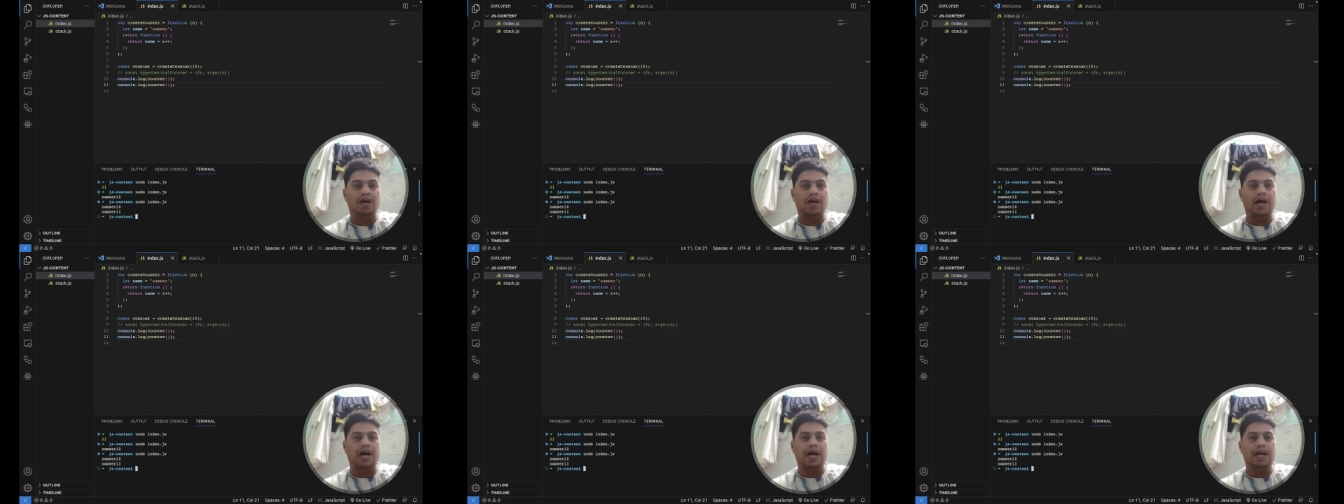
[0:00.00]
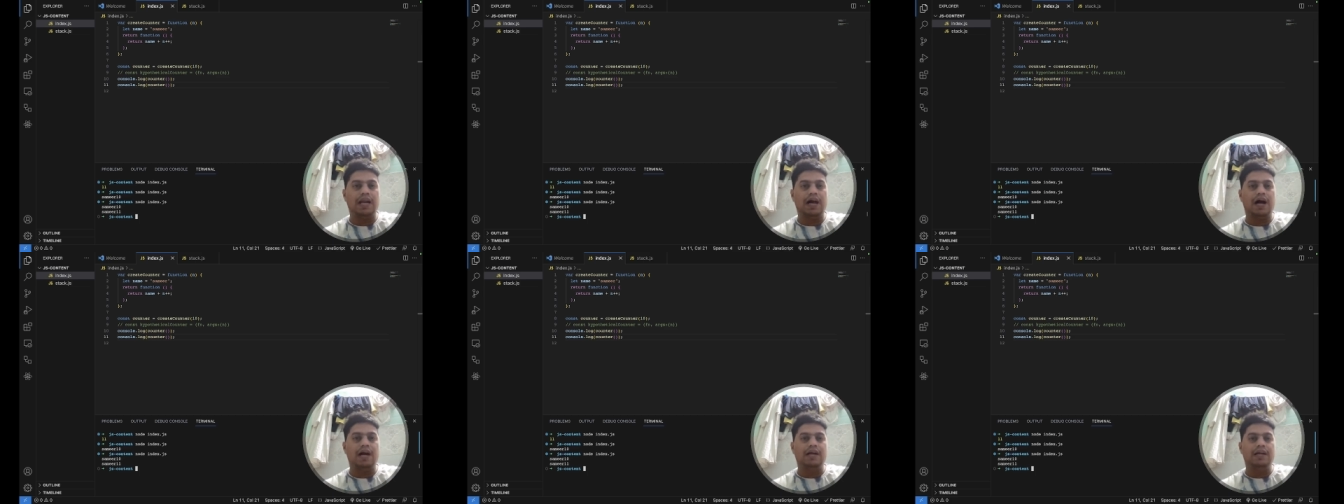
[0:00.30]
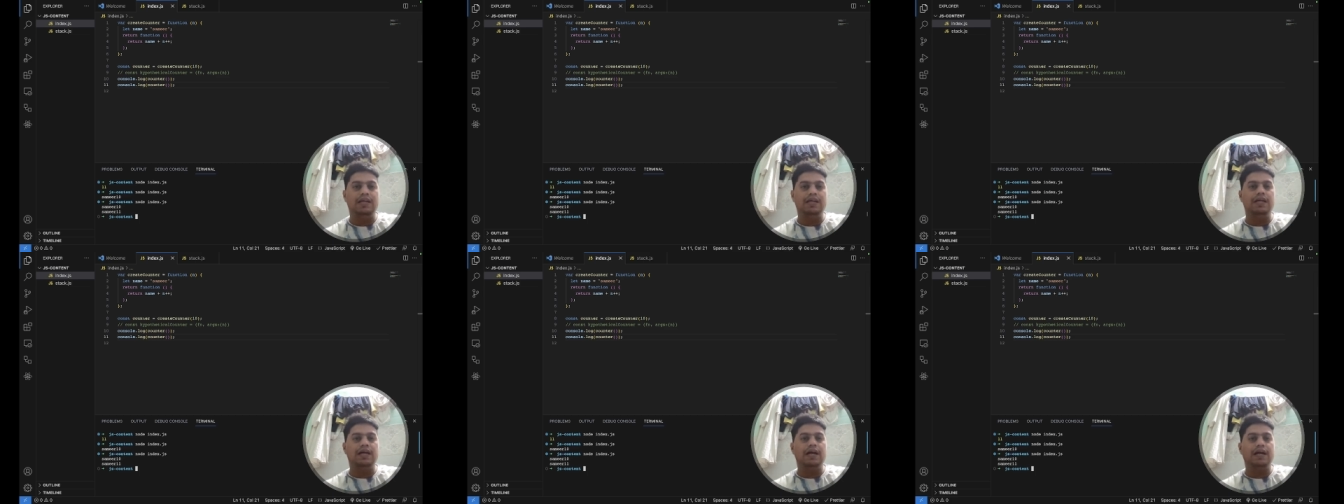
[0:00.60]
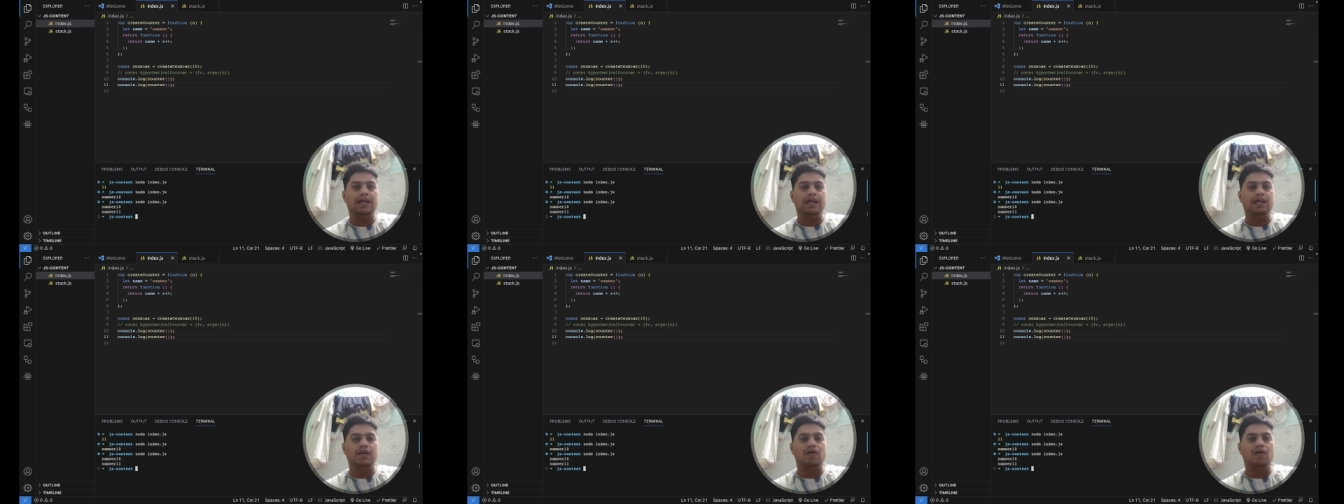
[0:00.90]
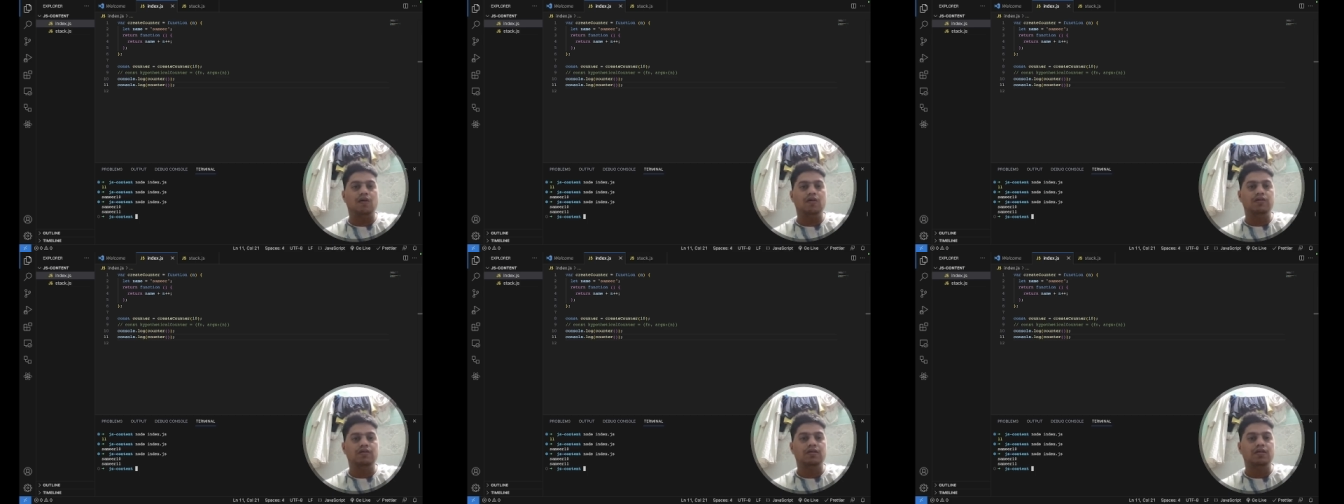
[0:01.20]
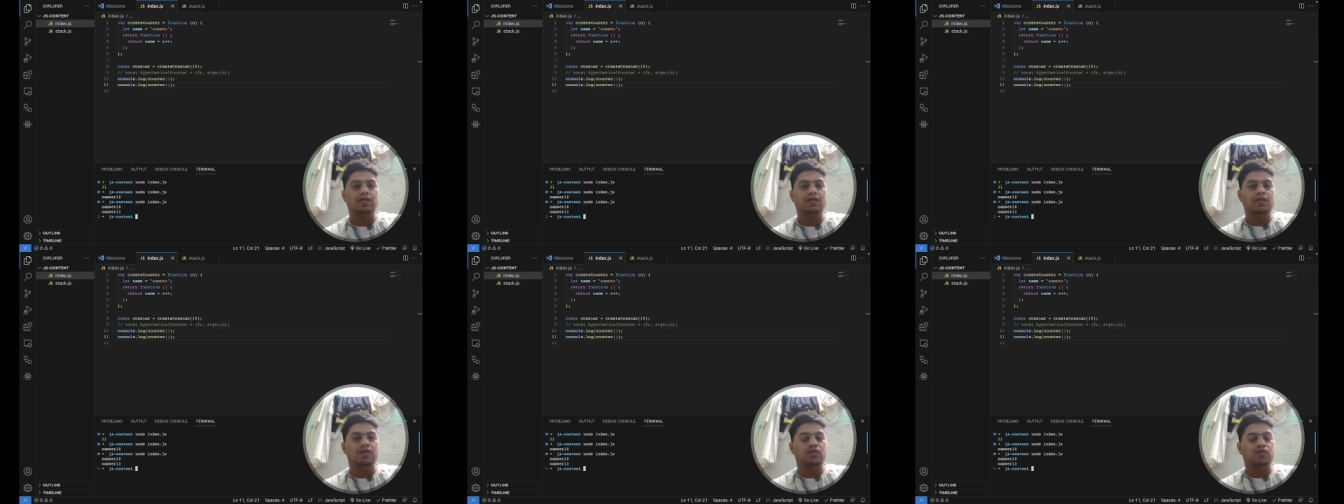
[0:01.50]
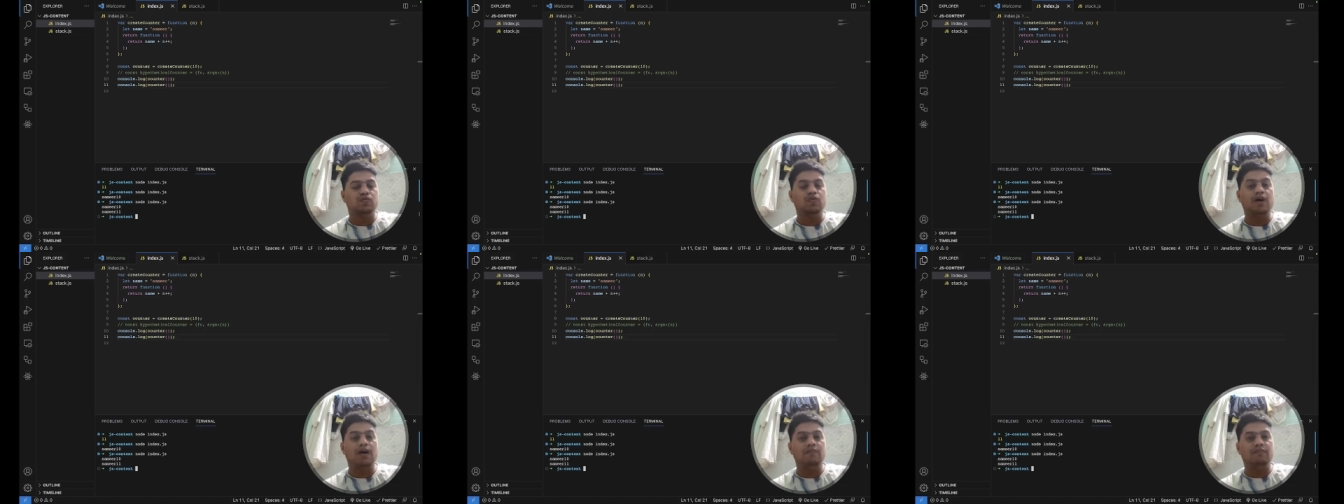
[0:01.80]
I'll hardly get any calls,
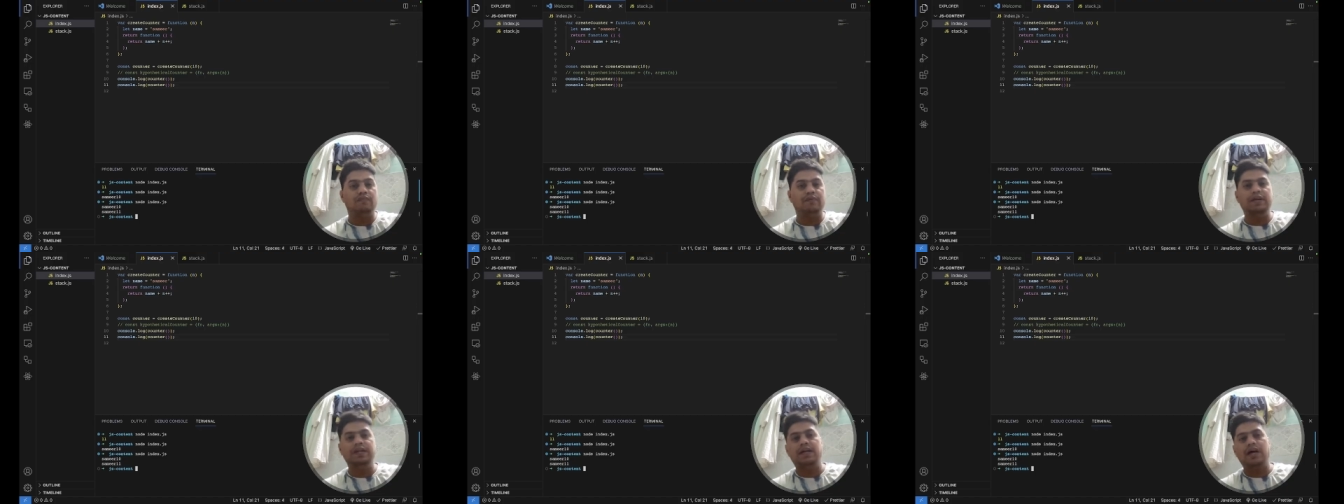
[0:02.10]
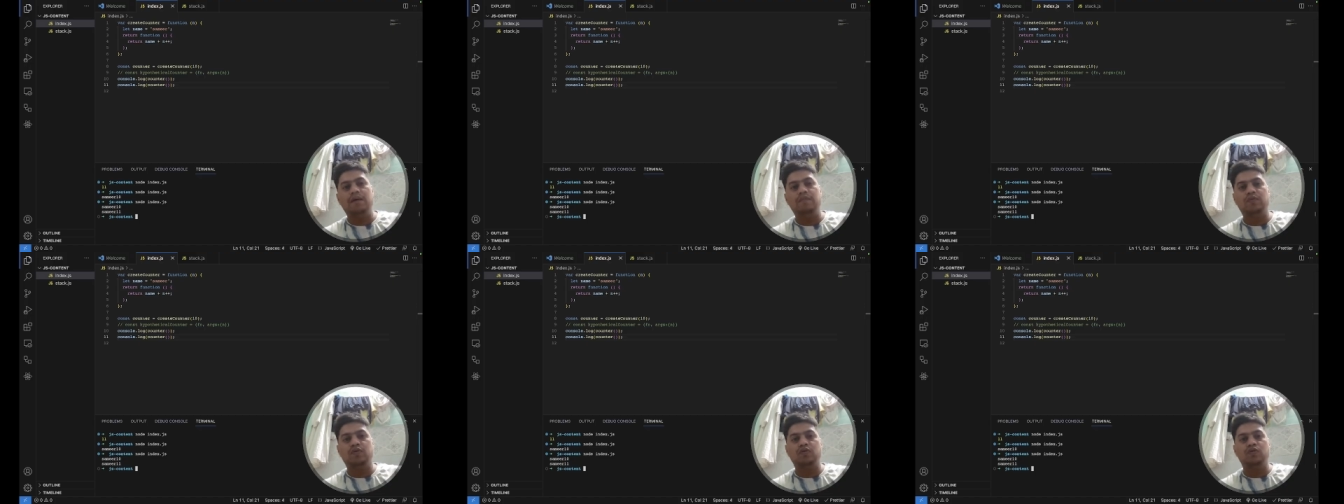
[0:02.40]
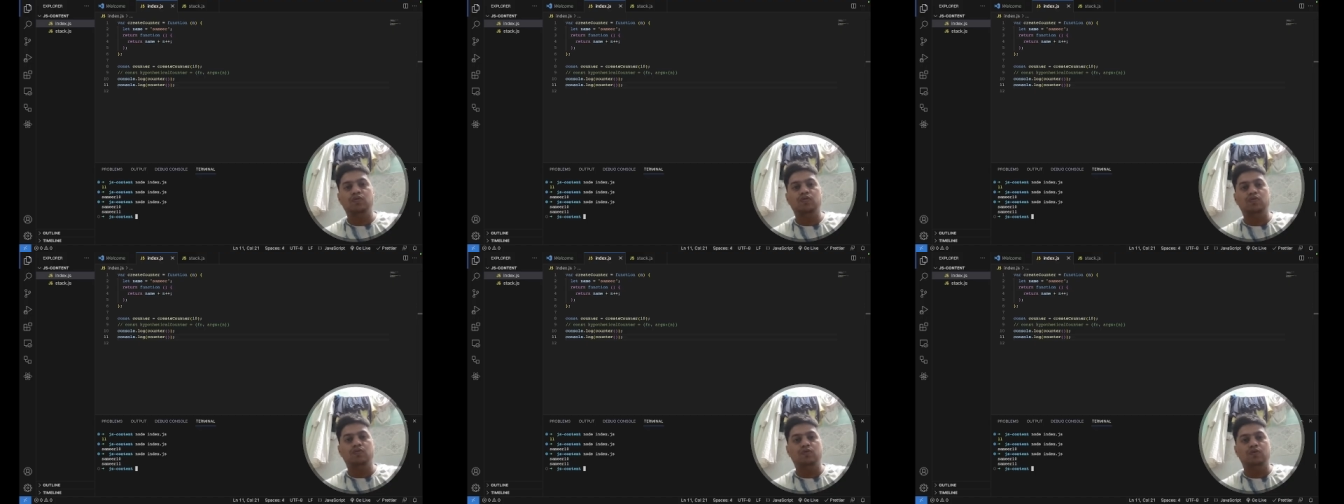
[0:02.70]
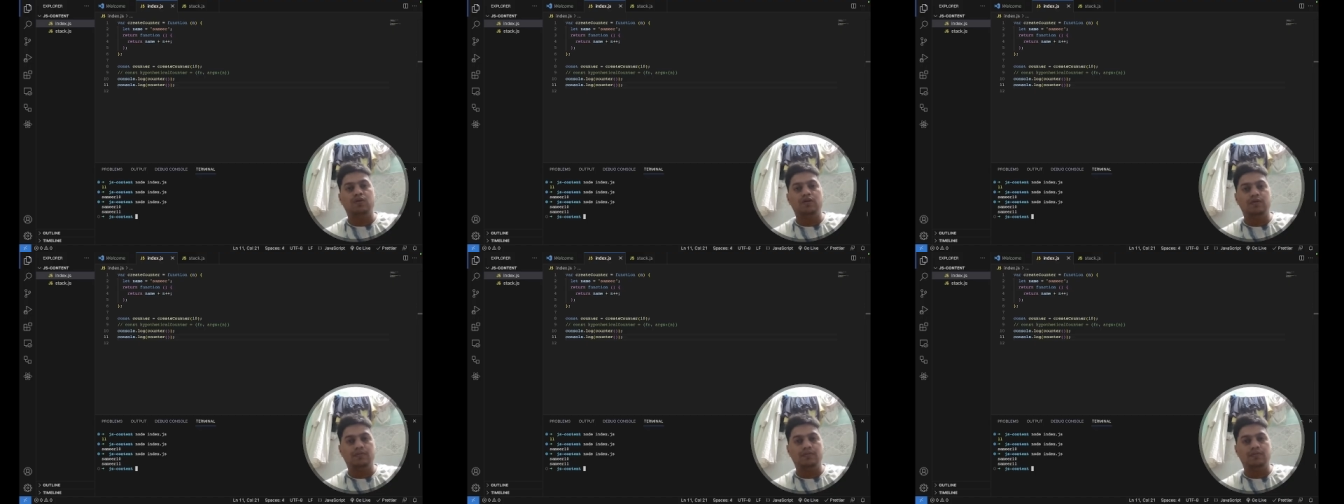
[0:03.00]
so I have free time to